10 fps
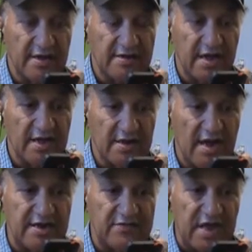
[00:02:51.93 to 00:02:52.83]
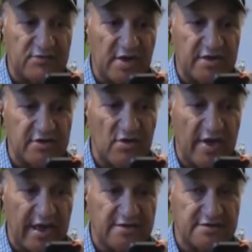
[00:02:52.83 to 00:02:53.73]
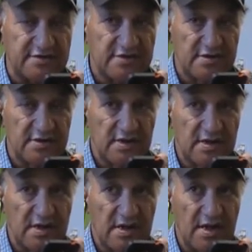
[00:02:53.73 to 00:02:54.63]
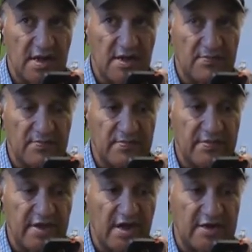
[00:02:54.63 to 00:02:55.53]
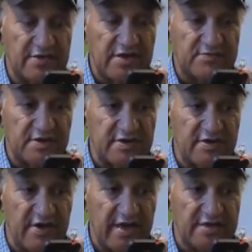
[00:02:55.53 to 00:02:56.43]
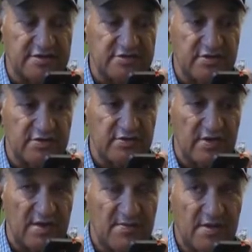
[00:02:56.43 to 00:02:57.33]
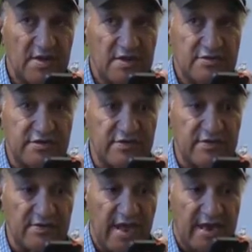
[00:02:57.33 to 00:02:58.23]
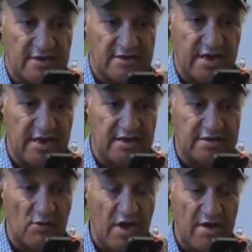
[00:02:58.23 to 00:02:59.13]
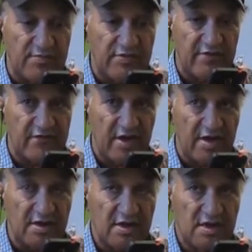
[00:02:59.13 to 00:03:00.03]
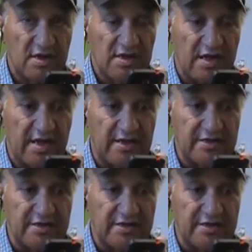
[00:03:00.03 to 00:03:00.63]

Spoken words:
Yeah. I'll leave that one in your hands. I'll leave that one in your hands to handle the Waipu River and